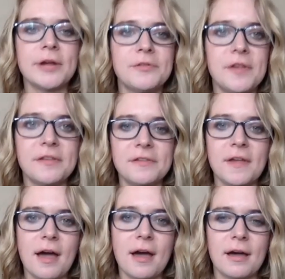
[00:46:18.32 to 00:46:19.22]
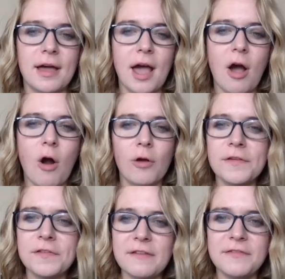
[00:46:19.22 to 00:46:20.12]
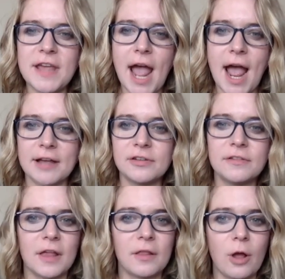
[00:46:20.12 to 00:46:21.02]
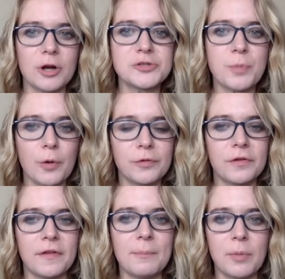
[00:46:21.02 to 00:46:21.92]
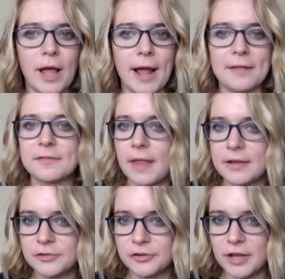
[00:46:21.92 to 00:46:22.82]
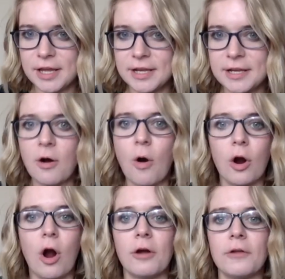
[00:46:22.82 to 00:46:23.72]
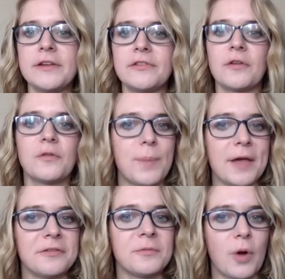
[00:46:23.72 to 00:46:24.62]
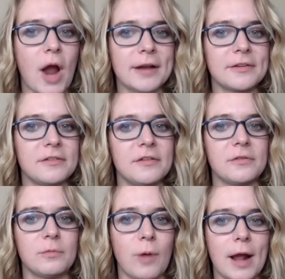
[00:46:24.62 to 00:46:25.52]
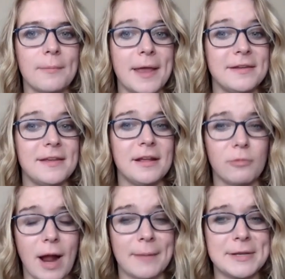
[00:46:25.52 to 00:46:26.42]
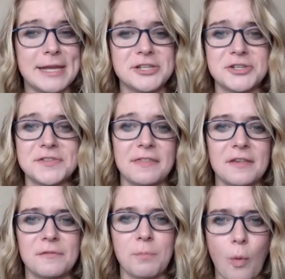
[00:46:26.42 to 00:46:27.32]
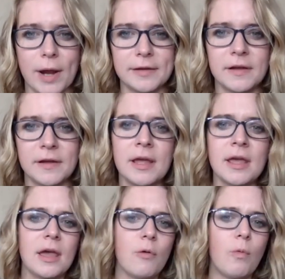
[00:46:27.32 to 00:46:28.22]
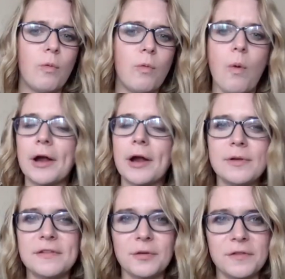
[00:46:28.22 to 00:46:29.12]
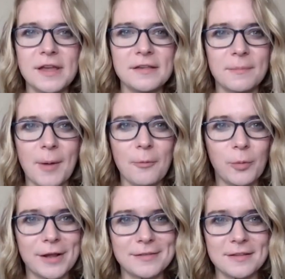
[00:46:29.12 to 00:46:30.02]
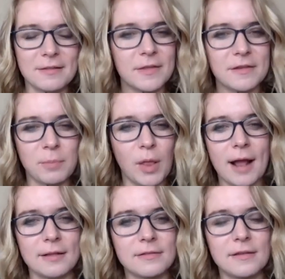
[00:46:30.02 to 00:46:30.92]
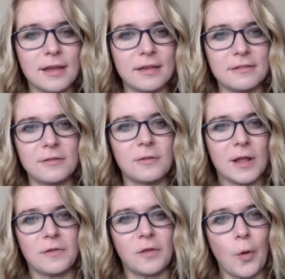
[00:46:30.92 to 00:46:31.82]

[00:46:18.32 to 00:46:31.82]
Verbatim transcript: here says, uh, are the safety actions at large processing plants legislated, or are they just best practices recommended recommendations at this point? Why are we still seeing some outbreaks at some of these plants? Is is